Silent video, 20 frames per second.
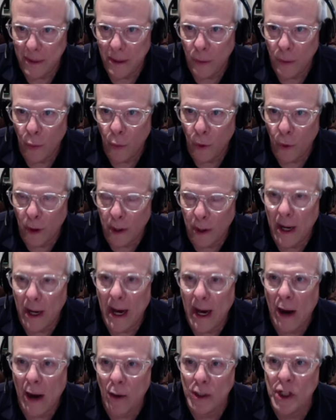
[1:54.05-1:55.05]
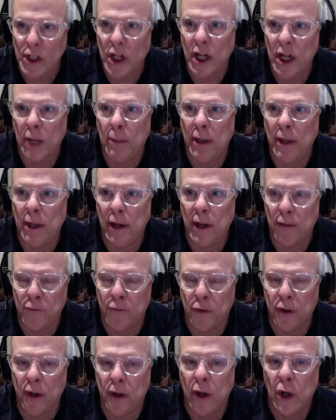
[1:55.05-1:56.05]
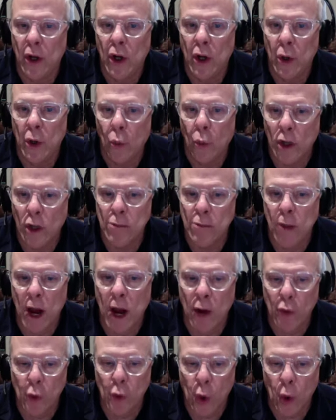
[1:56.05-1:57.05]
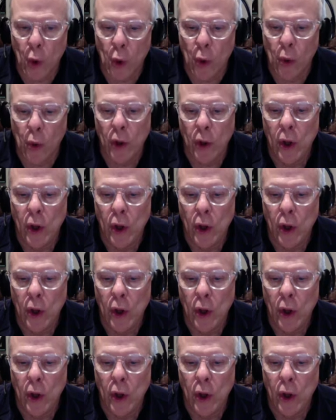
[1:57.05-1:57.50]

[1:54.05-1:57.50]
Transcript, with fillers: What? How is it going to be different? What's my role?